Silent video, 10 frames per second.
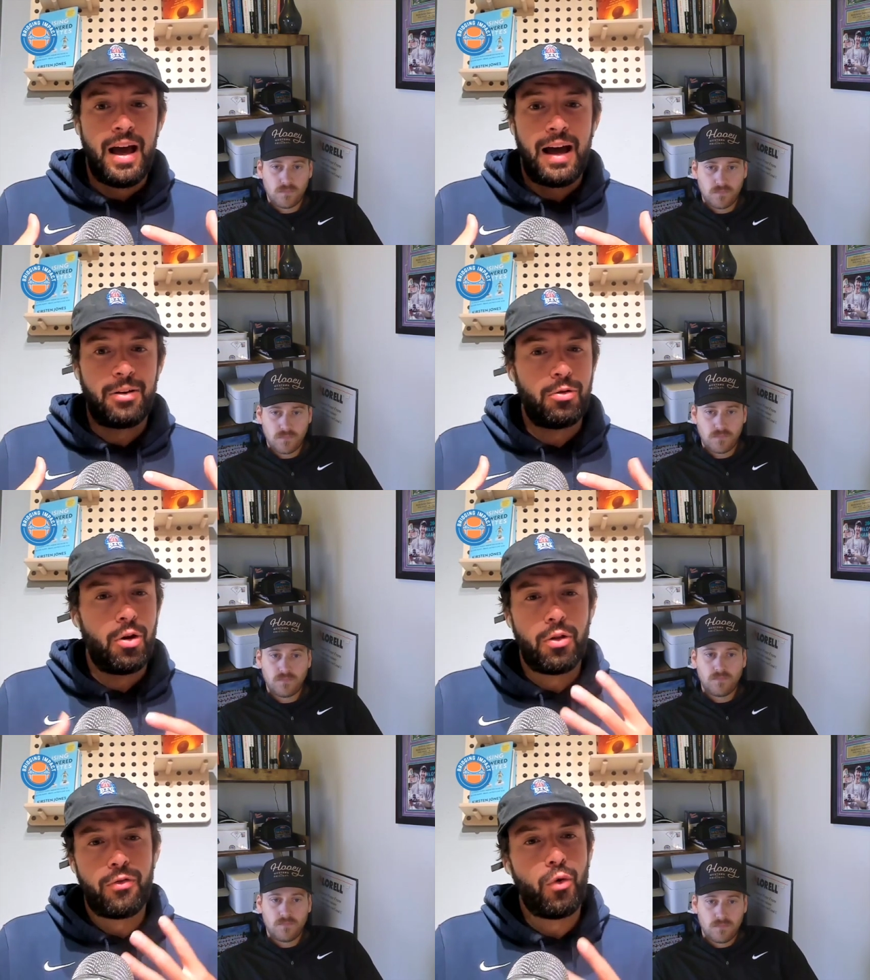Speaker 1: I
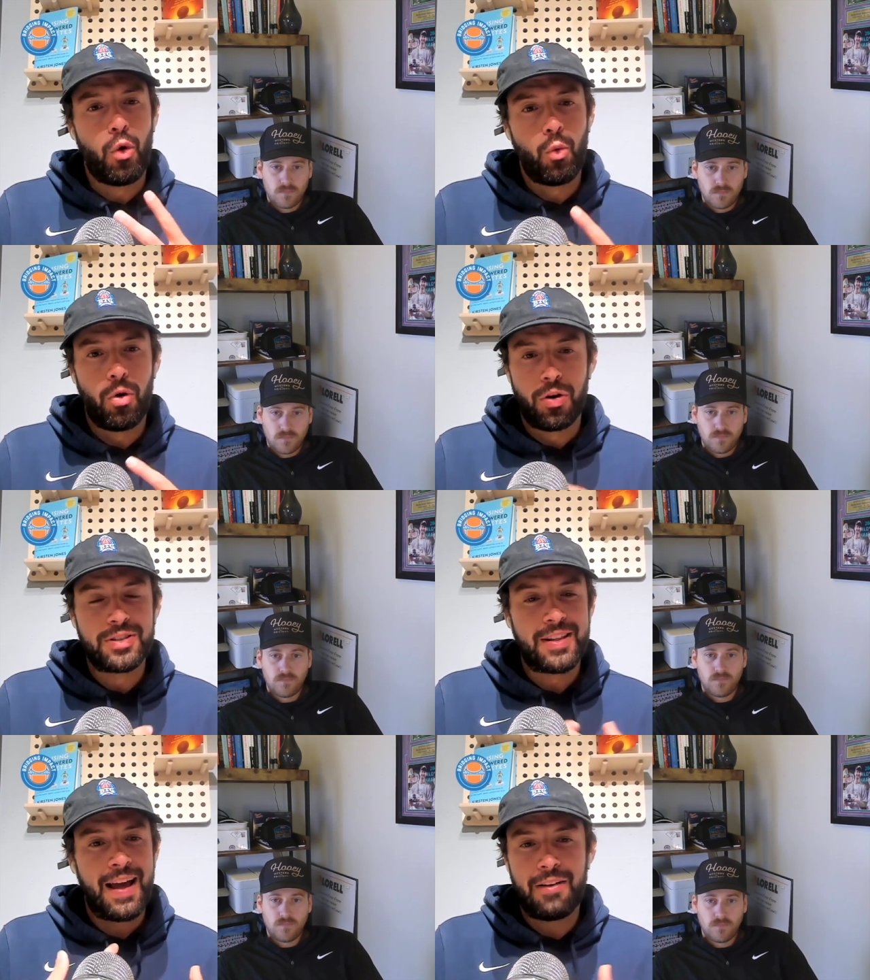don't know the four
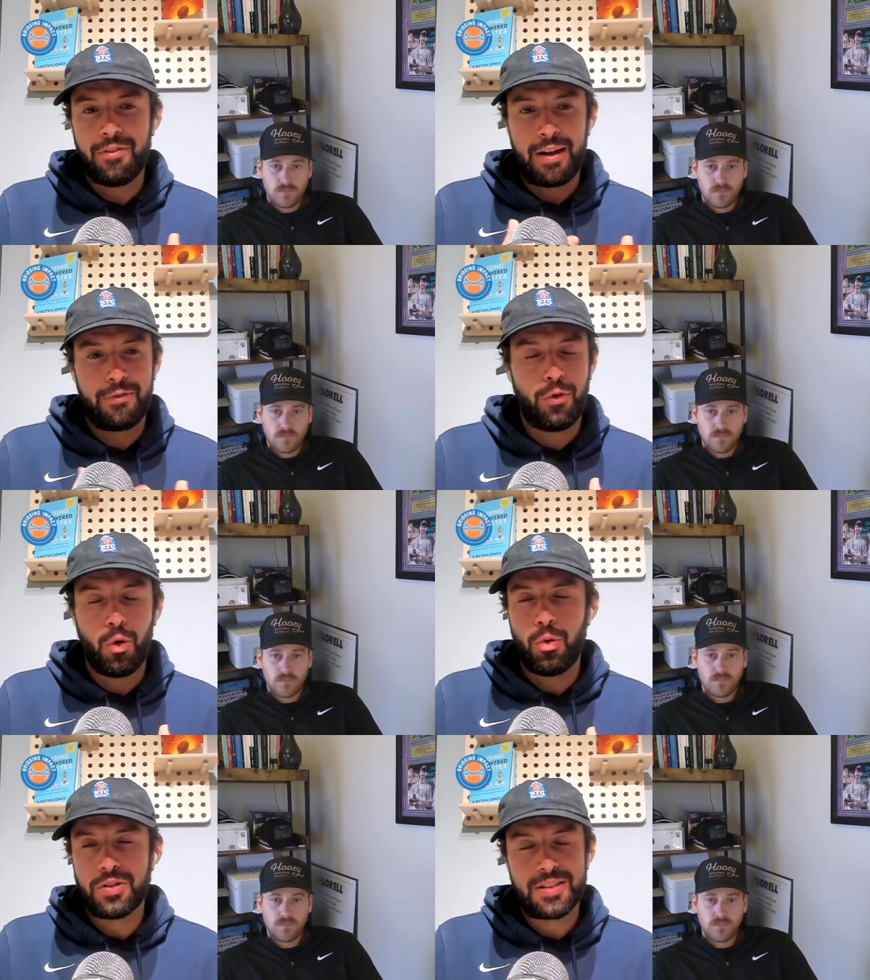words. They have like
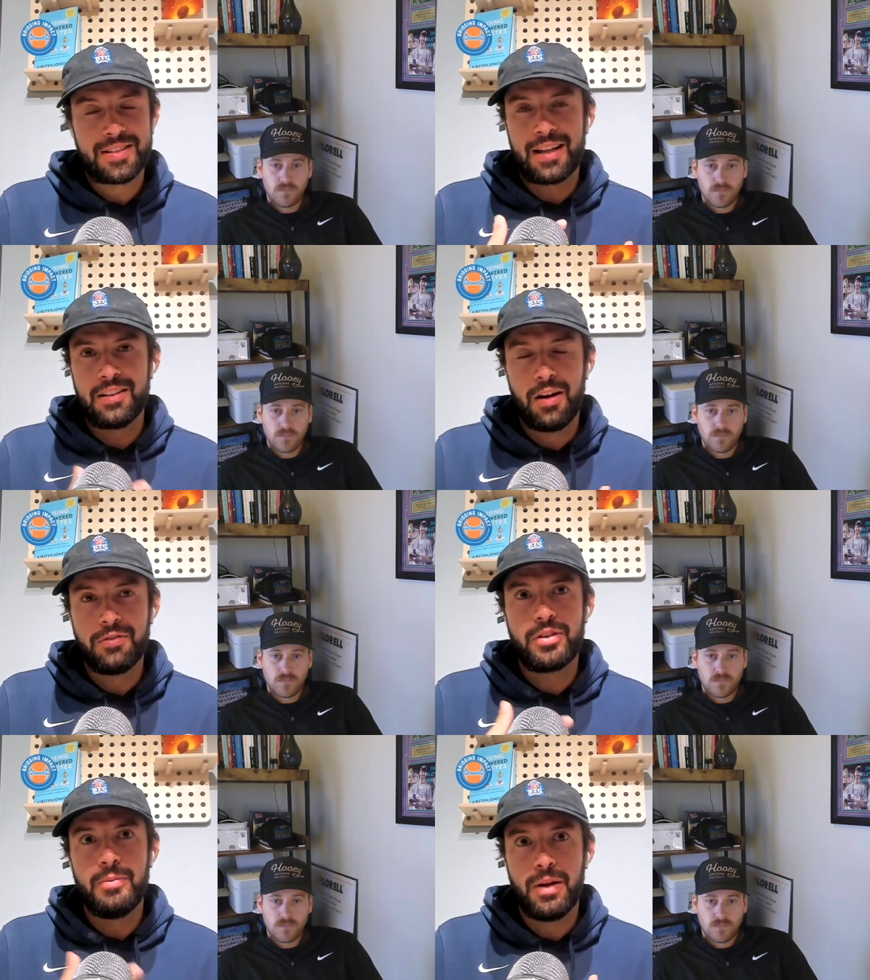four words. It's like
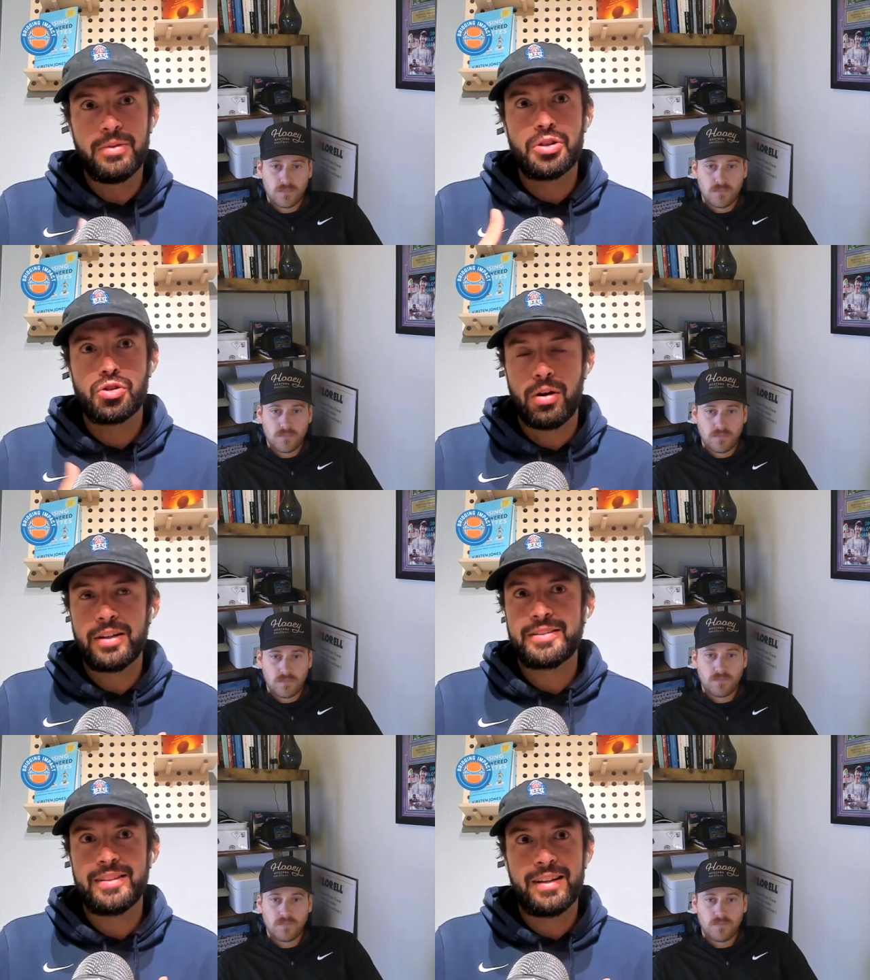love, commitment,
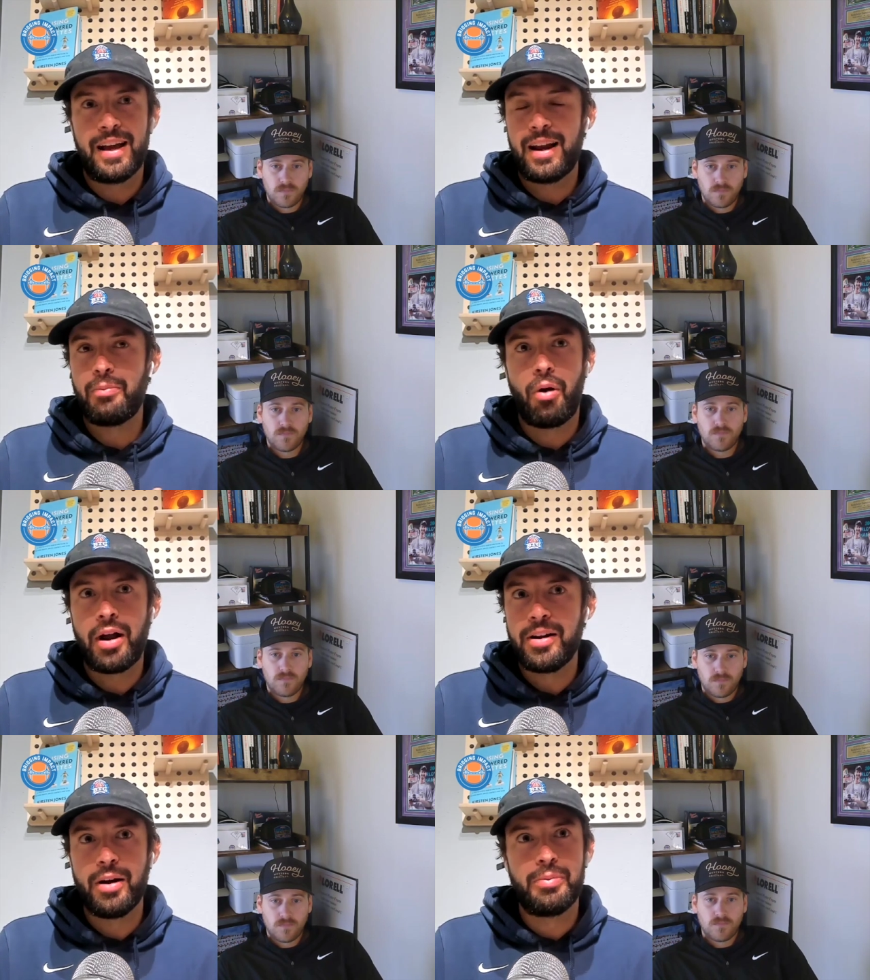trust. And, and I
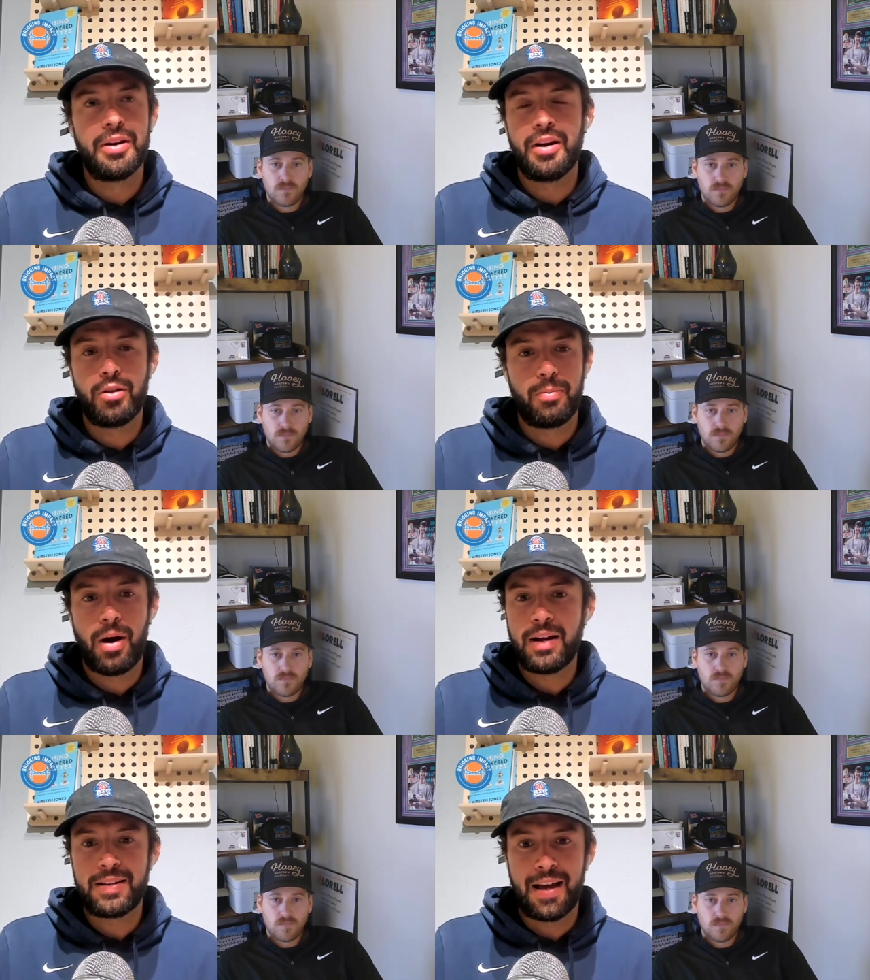brought it up in another
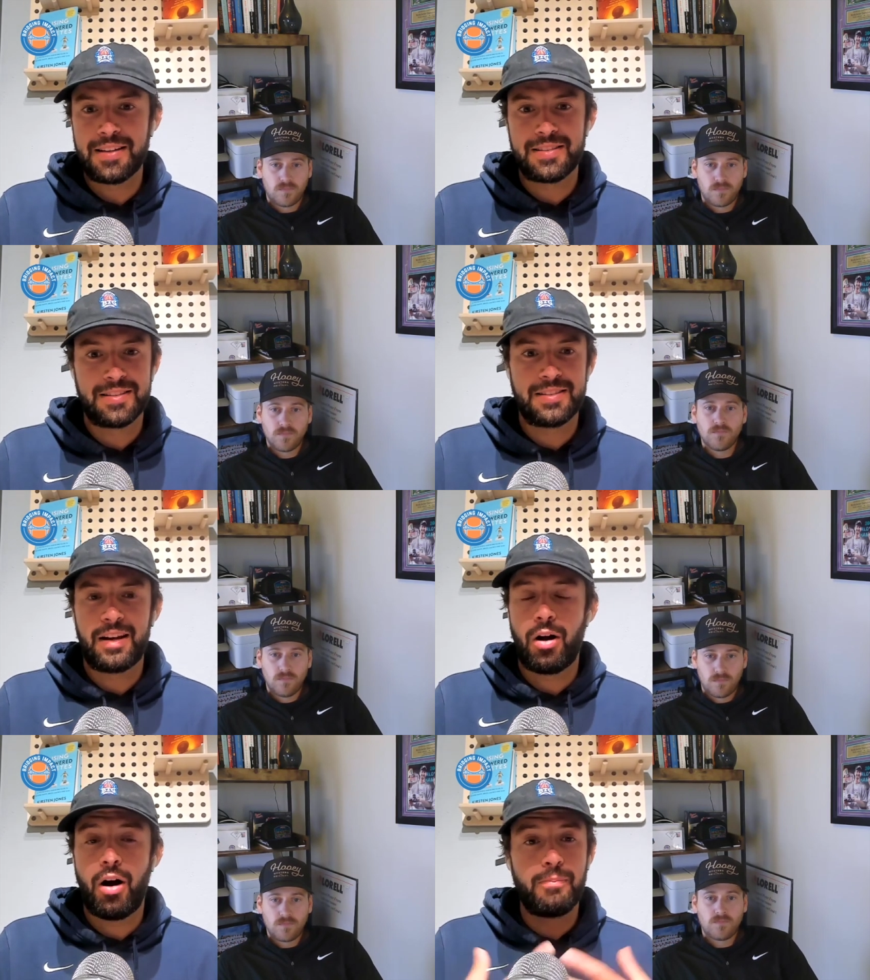podcast, and
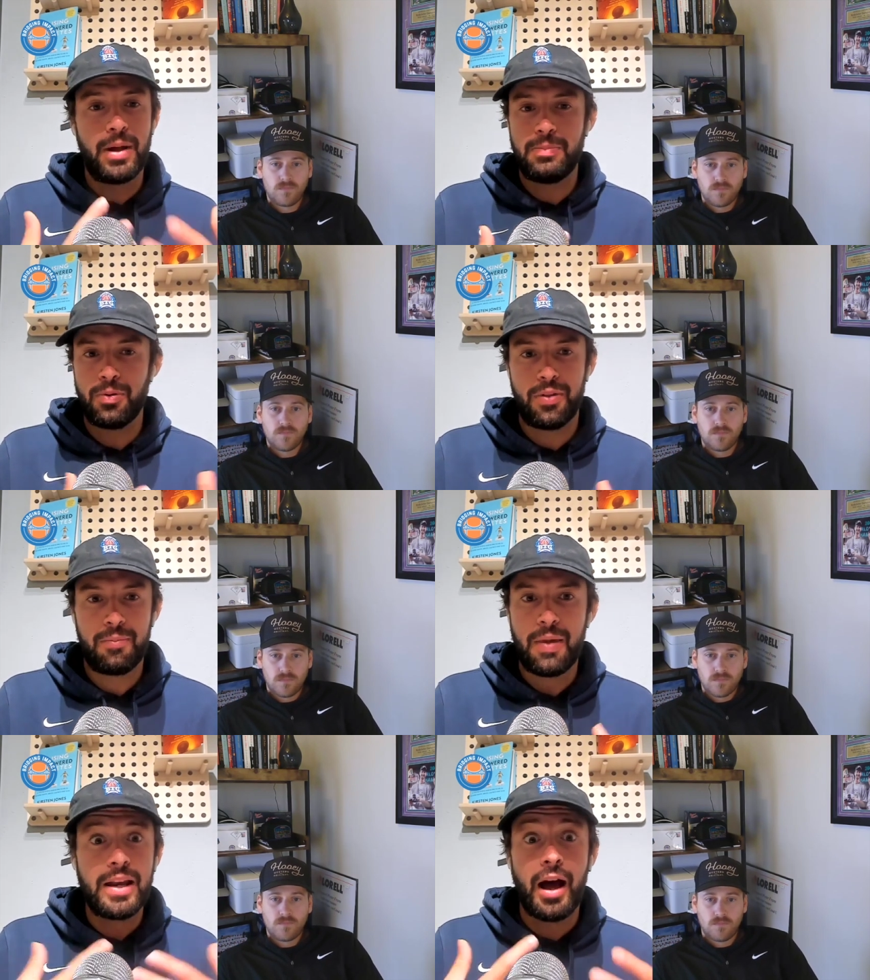it's like, on paper,
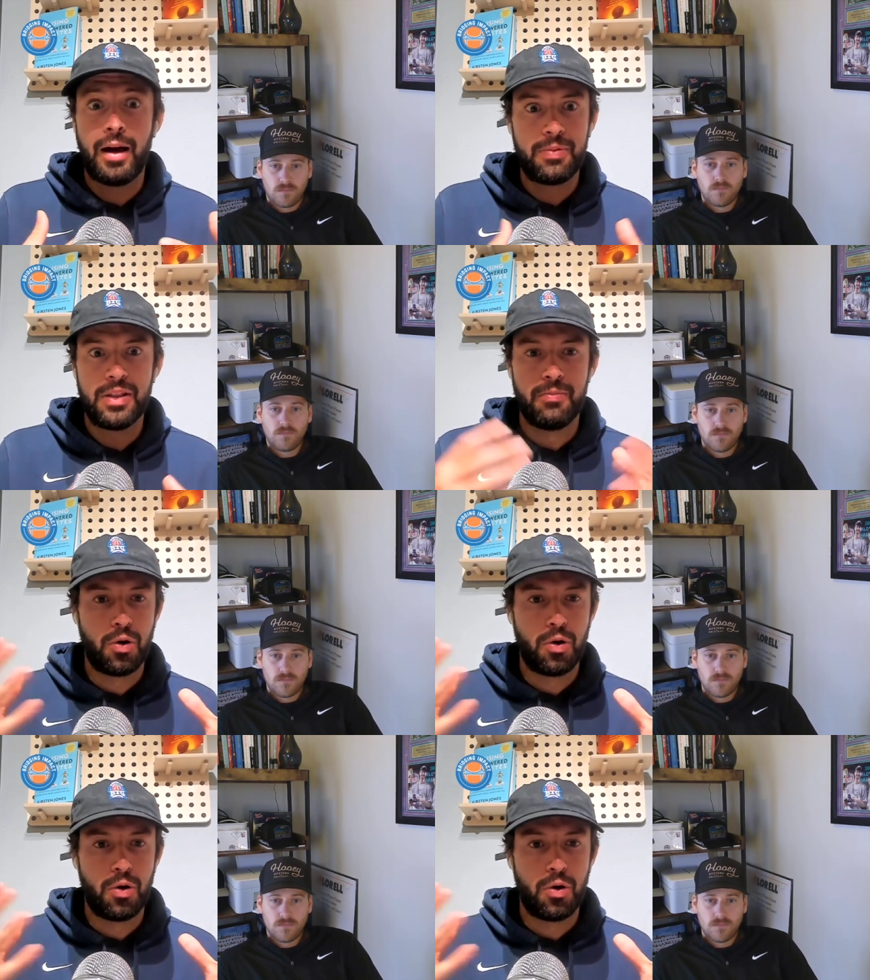they may not be the